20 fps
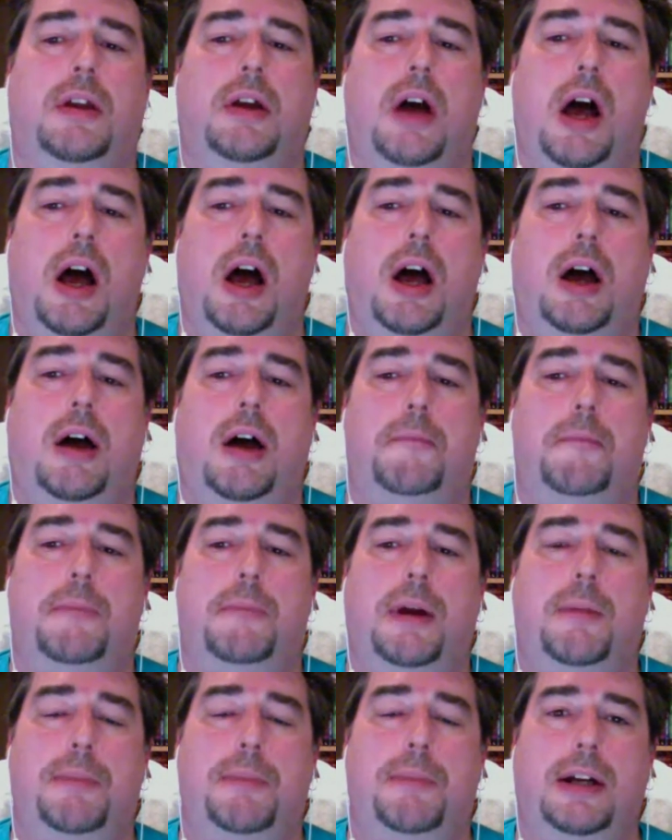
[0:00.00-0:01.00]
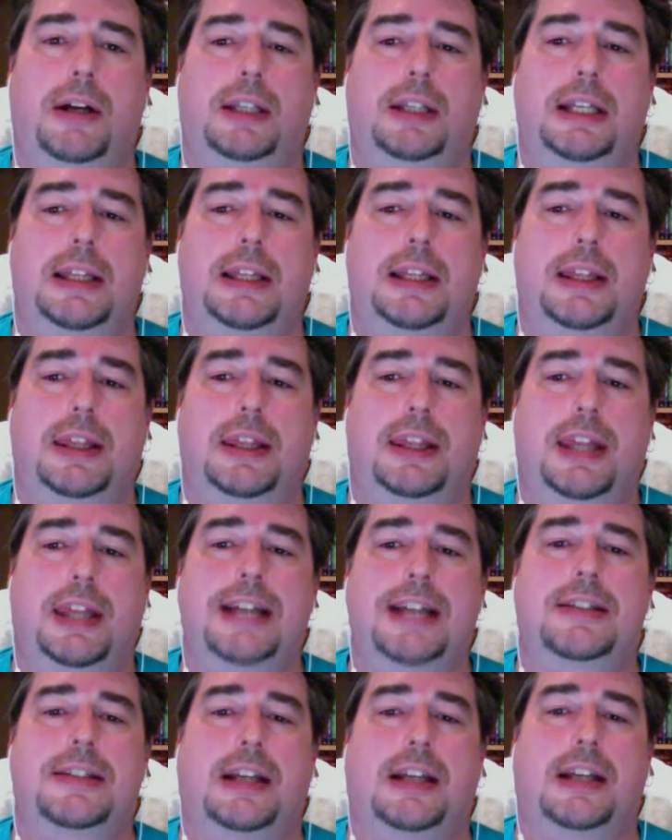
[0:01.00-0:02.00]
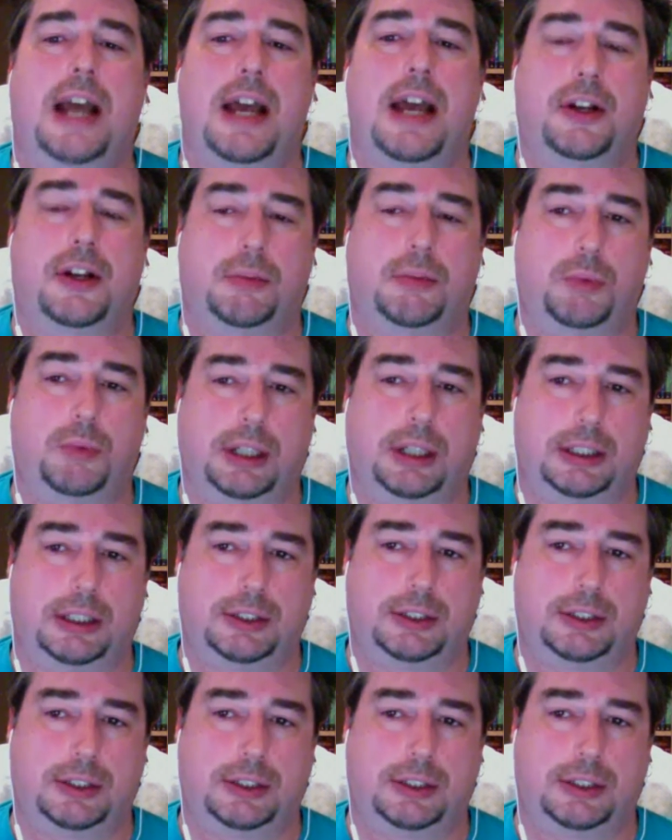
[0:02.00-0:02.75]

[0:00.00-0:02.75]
But apparently that's a guy they're willing